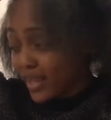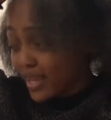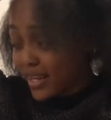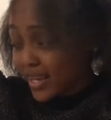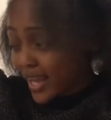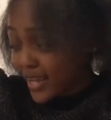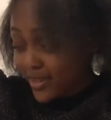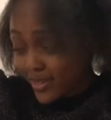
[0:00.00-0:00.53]

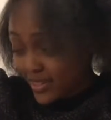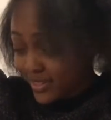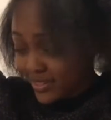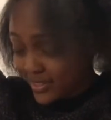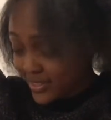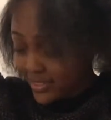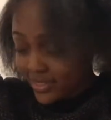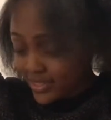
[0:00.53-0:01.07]
like,
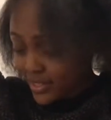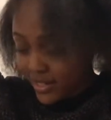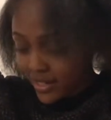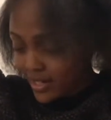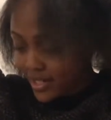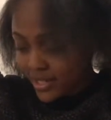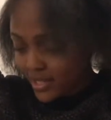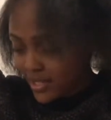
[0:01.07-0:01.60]
sorry,
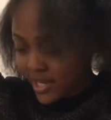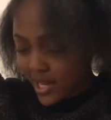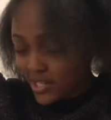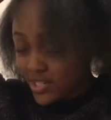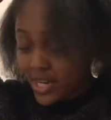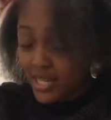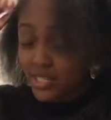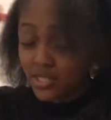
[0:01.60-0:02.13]
I
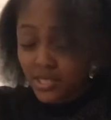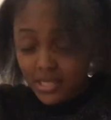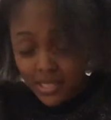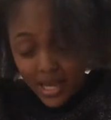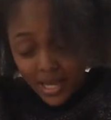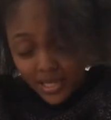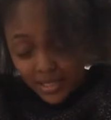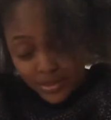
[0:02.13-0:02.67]
tried to
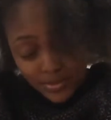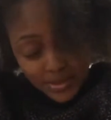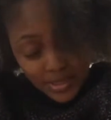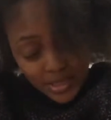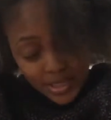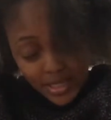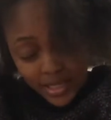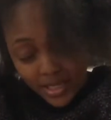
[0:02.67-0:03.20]
style it with
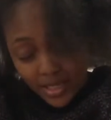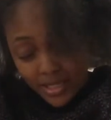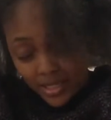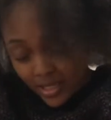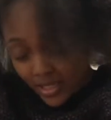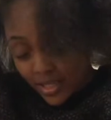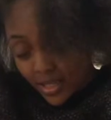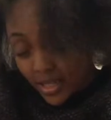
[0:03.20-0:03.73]

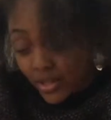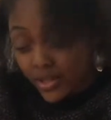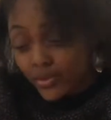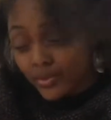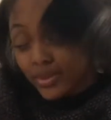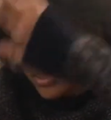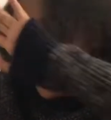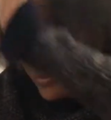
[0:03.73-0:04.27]

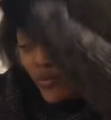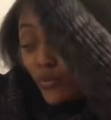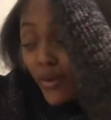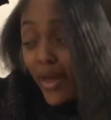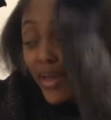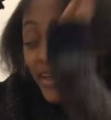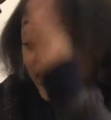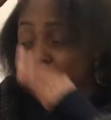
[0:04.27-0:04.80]
the
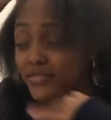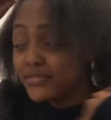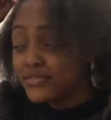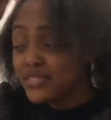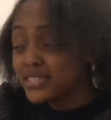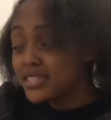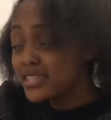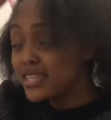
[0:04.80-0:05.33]

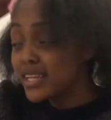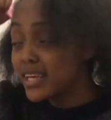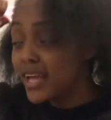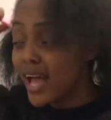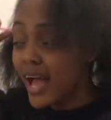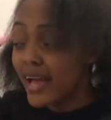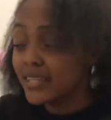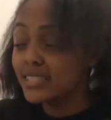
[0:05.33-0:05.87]
waves,
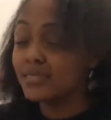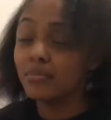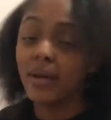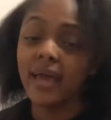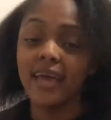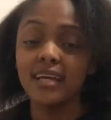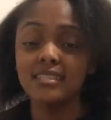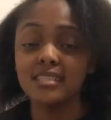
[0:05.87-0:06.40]
and my
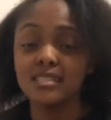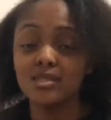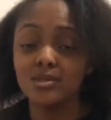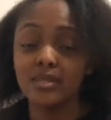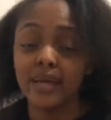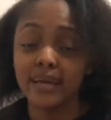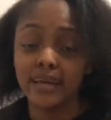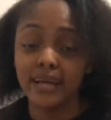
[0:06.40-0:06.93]
hair just looked
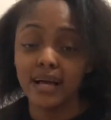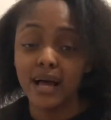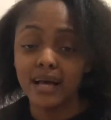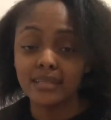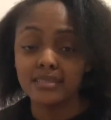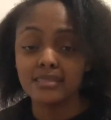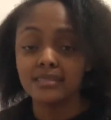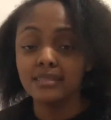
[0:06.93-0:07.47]
like a
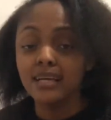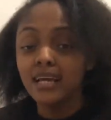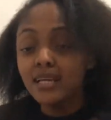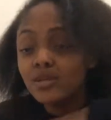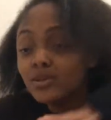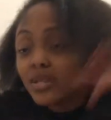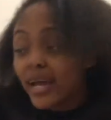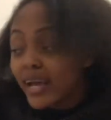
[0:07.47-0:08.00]
hat.
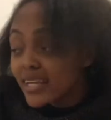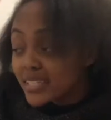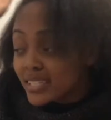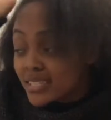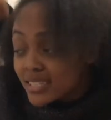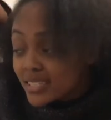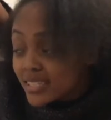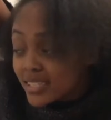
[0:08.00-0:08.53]
Looked like I just
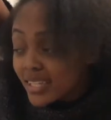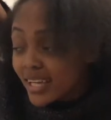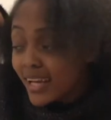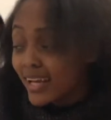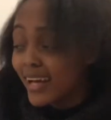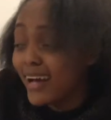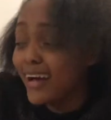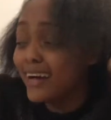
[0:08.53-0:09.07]

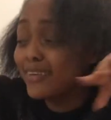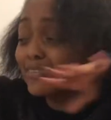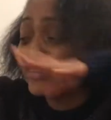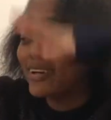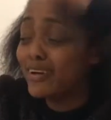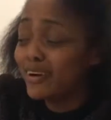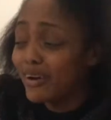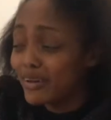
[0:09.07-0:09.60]
the
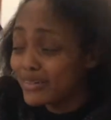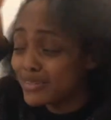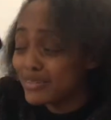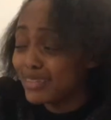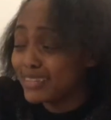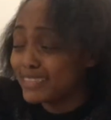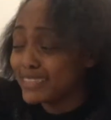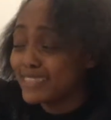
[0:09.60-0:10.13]
curls
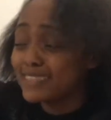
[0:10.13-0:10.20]
had,